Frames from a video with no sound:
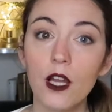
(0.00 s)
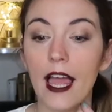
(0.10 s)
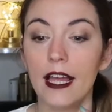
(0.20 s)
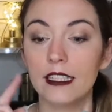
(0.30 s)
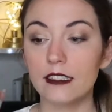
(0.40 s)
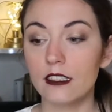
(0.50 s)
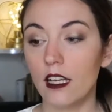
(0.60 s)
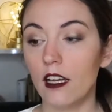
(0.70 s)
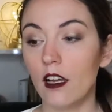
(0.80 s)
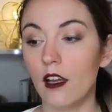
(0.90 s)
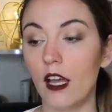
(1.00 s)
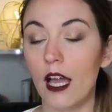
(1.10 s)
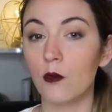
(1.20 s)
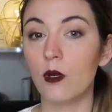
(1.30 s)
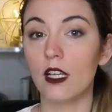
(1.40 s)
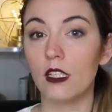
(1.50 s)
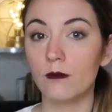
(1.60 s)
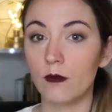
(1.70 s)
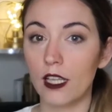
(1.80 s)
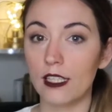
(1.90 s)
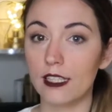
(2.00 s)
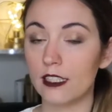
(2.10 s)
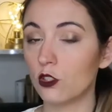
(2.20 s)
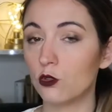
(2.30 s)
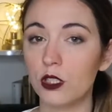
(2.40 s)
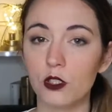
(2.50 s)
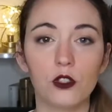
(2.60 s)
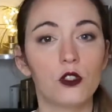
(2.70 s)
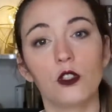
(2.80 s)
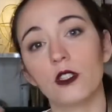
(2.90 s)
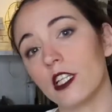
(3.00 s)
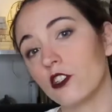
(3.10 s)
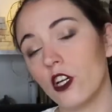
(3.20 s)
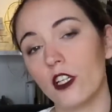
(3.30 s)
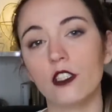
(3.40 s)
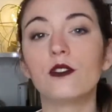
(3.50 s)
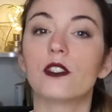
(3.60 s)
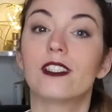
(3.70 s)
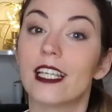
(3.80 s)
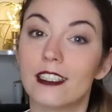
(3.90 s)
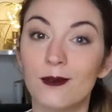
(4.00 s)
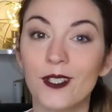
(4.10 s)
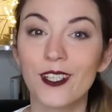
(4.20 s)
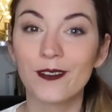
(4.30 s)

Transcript: and I will link the Twitter so you can join us for the next book.